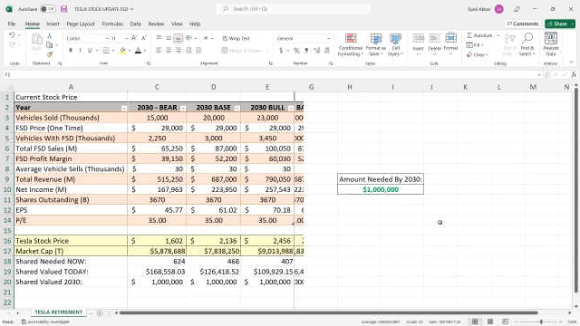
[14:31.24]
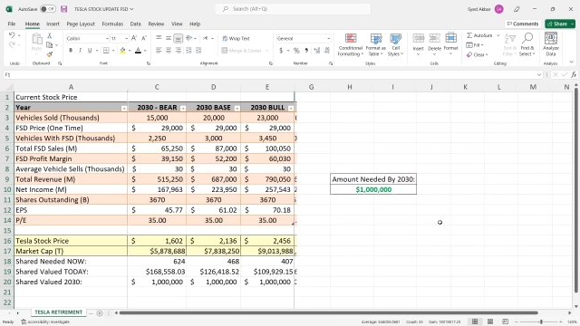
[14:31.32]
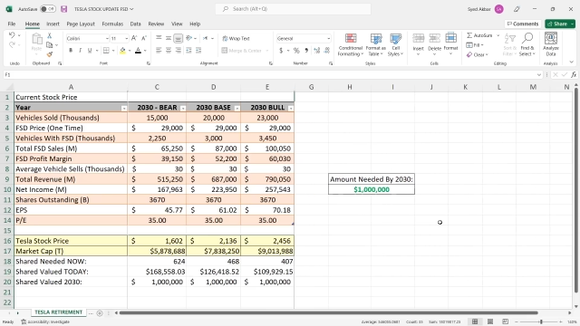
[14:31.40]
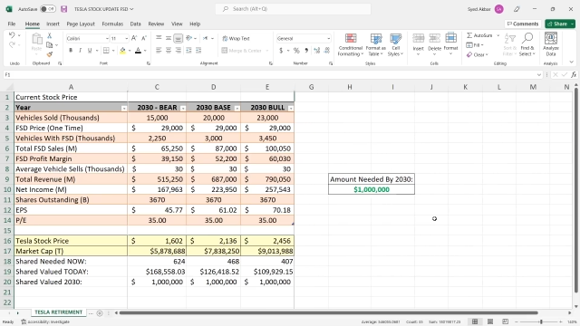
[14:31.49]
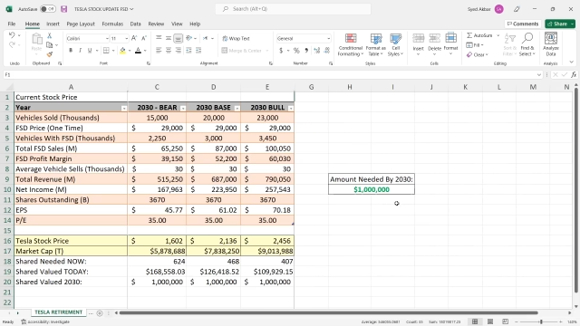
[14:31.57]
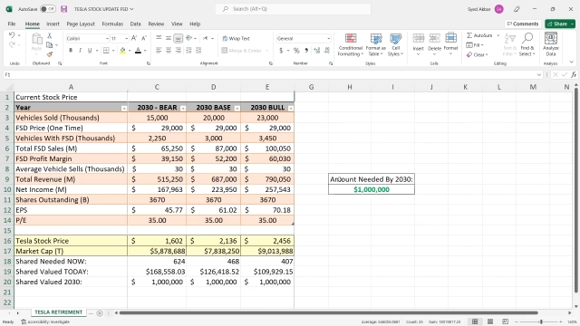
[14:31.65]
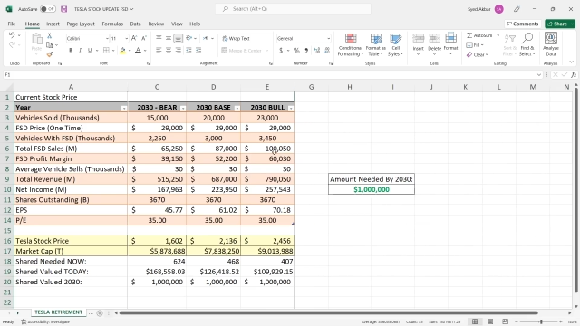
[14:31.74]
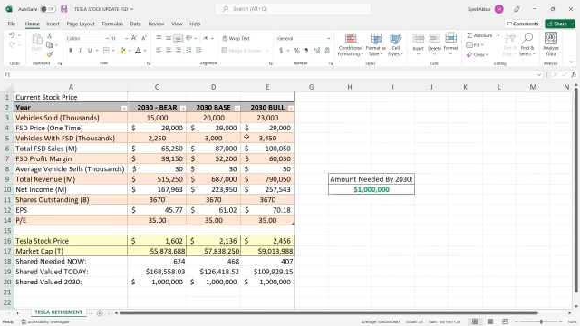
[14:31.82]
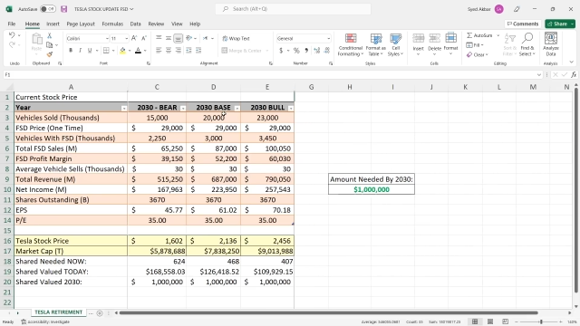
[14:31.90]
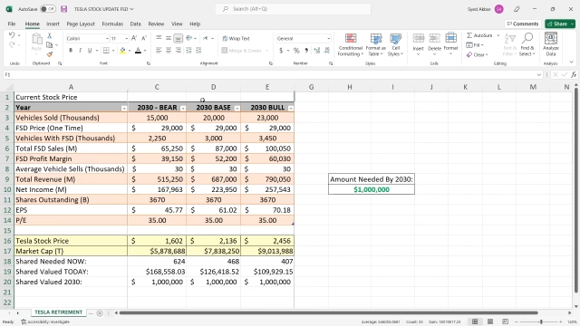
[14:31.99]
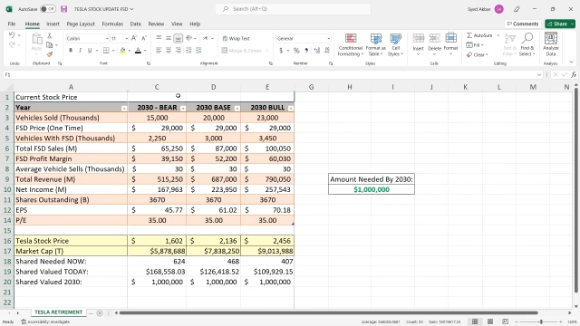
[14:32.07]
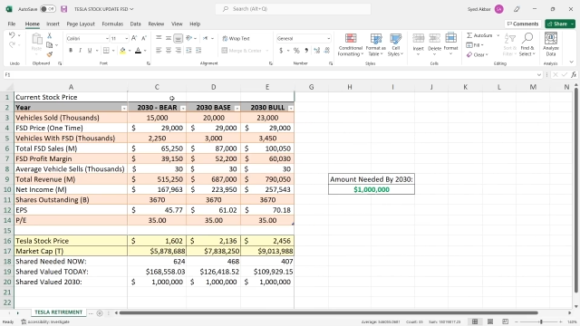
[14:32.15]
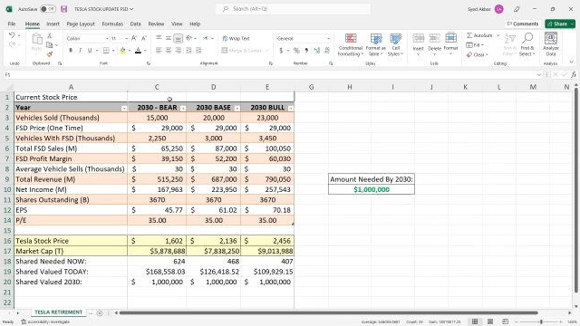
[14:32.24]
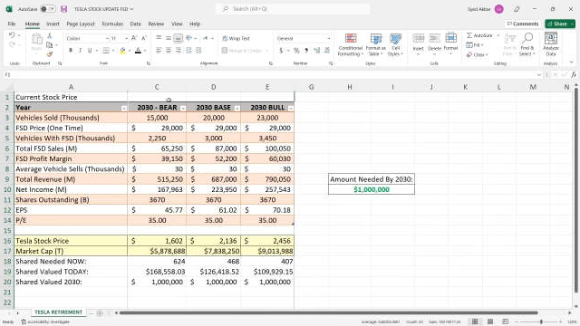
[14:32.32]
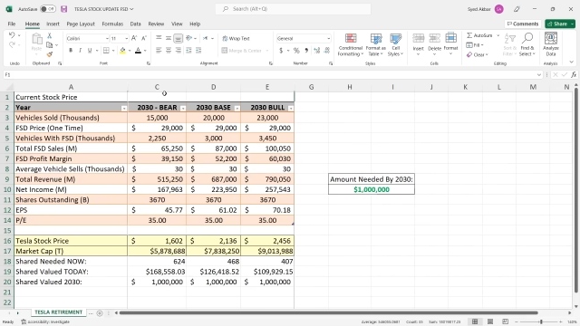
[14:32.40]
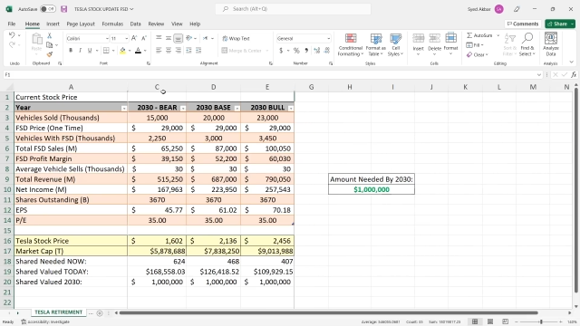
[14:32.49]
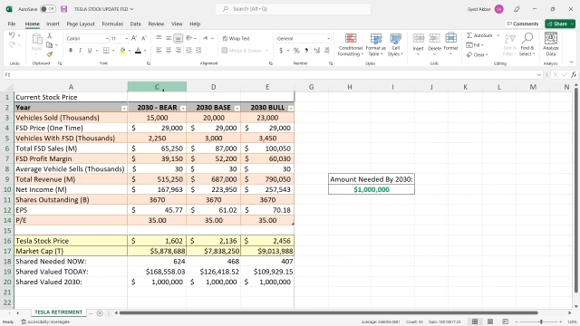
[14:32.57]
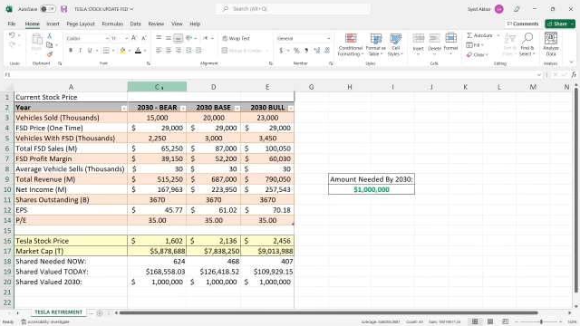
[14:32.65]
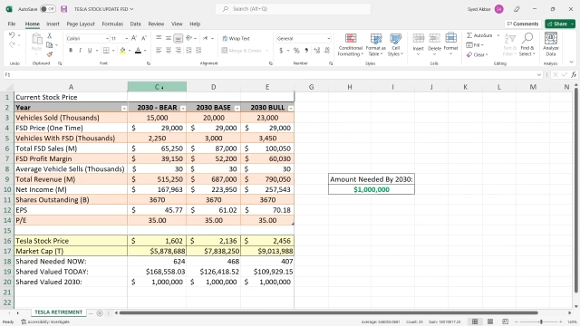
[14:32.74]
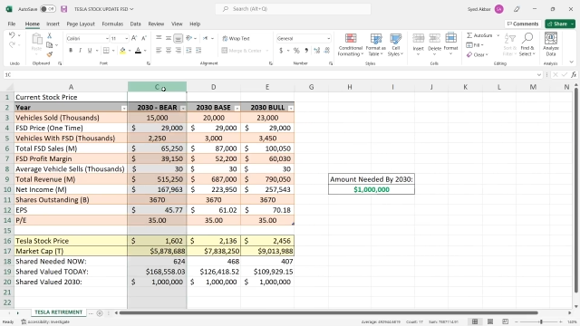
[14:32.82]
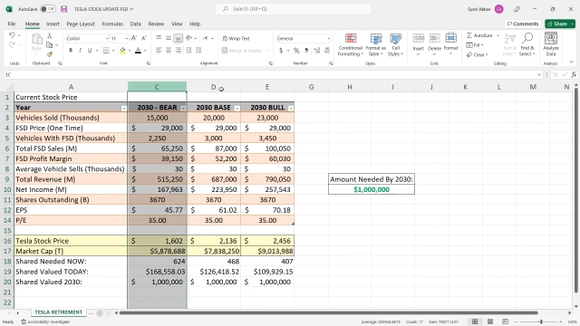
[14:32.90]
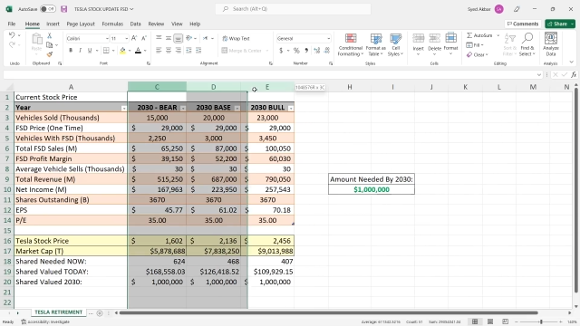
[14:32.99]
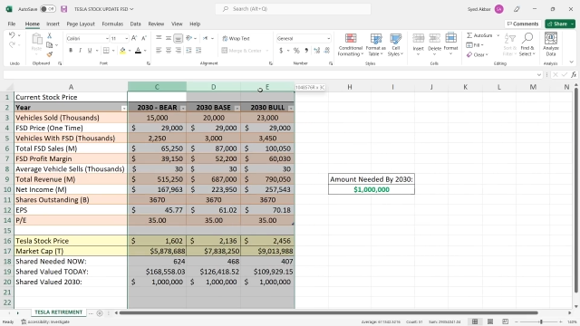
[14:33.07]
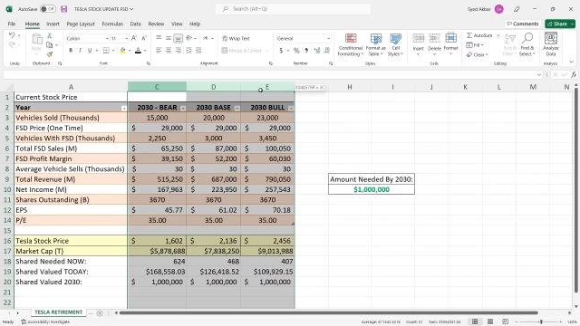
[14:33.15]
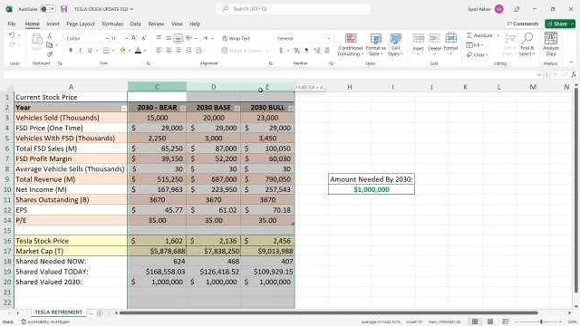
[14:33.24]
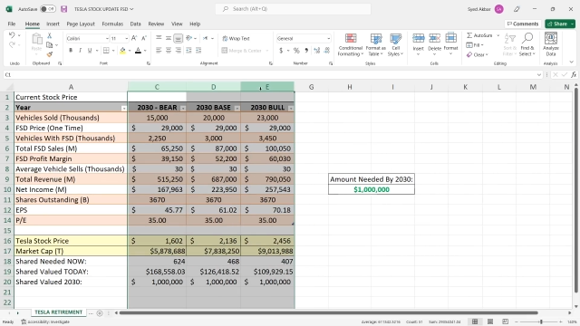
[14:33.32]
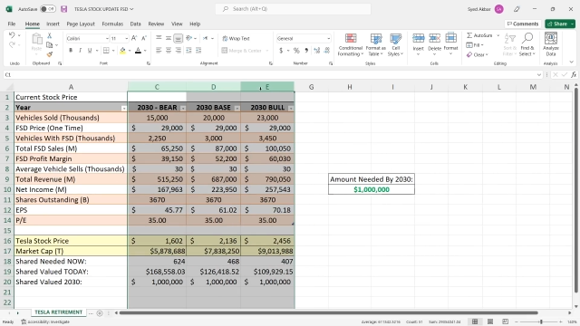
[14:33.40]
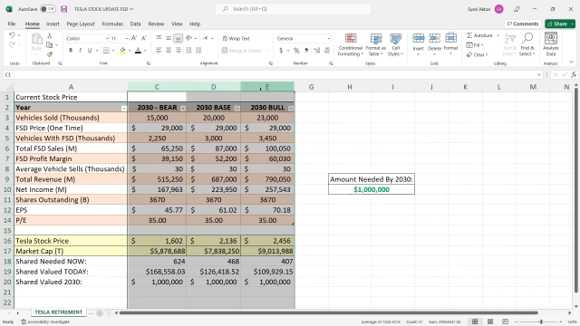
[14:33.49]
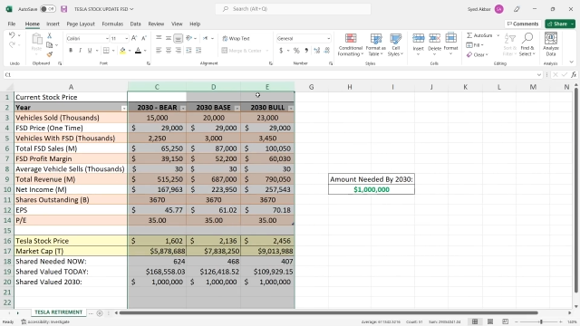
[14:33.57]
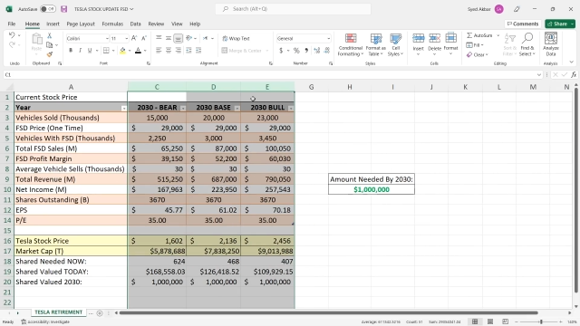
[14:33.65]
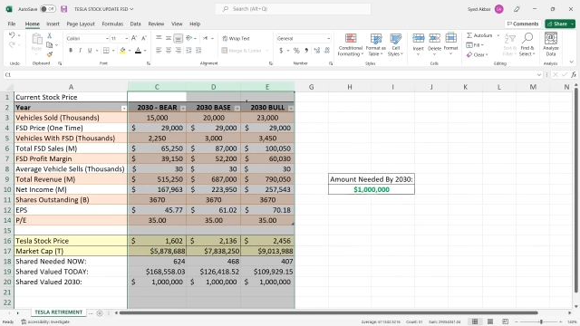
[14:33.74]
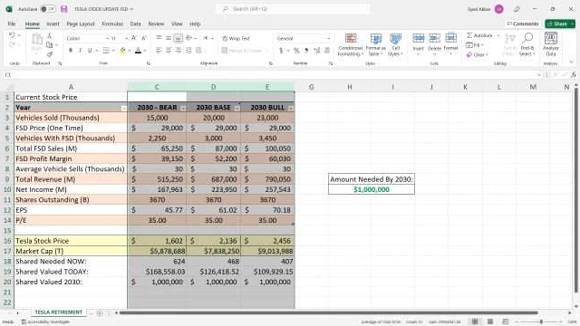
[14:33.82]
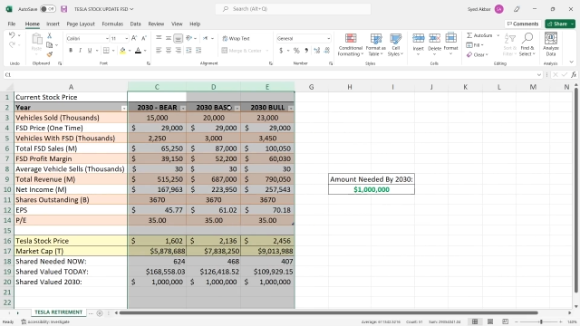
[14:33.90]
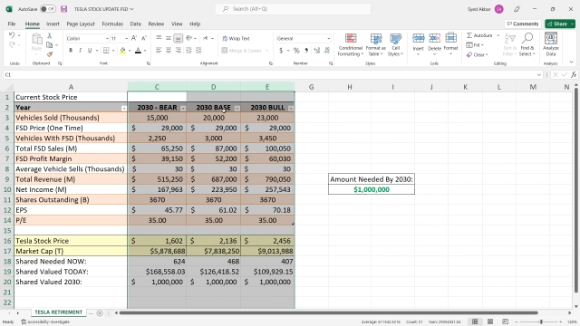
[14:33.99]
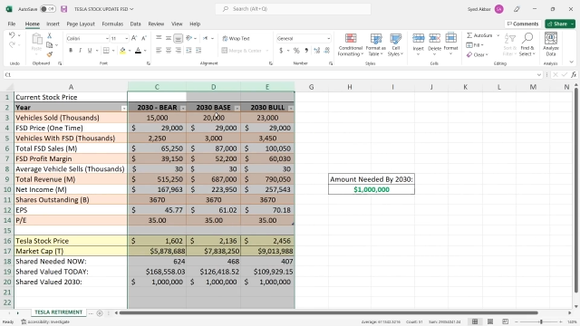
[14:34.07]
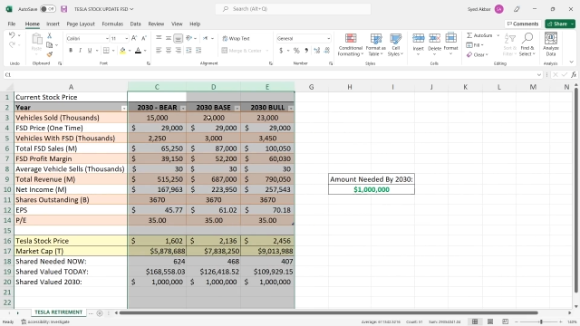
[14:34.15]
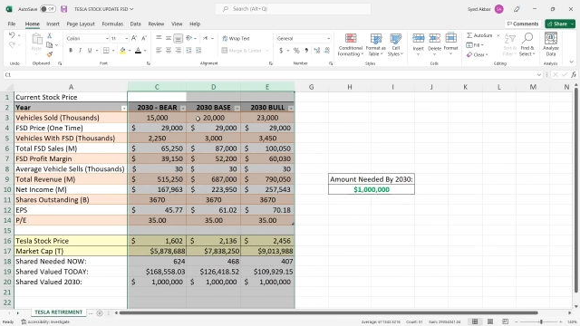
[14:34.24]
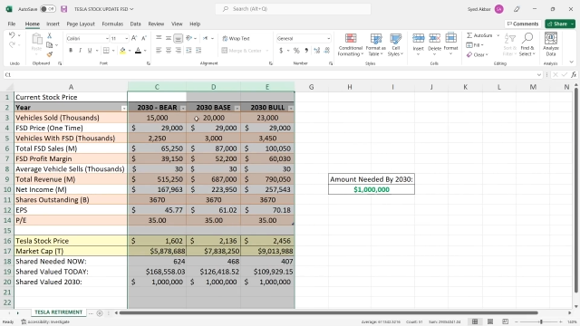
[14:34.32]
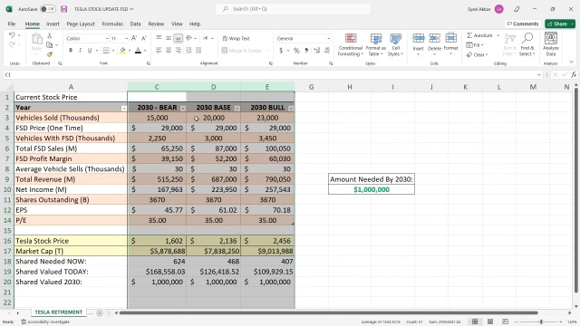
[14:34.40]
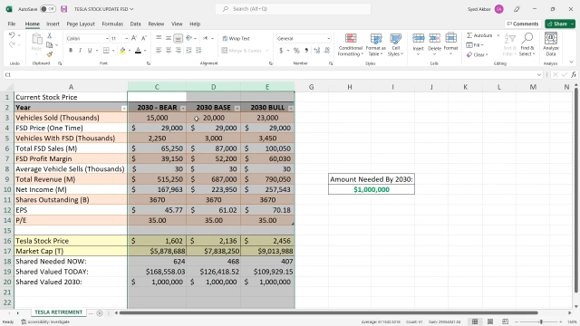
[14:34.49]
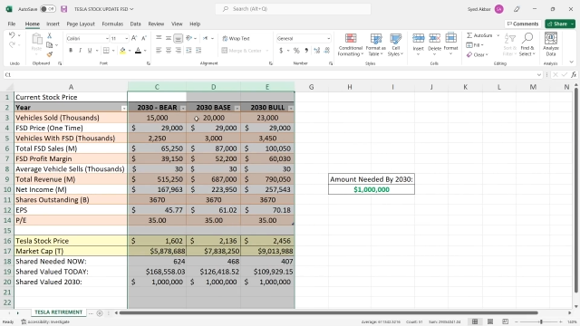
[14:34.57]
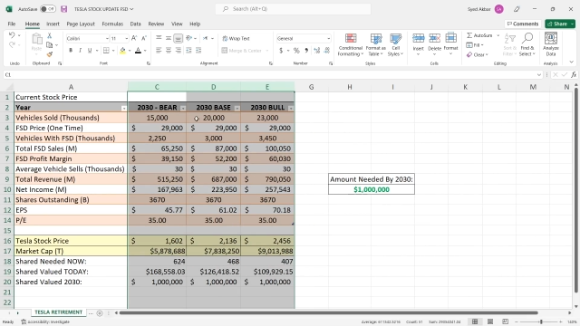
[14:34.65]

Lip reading: Nobody's mouth can be seen.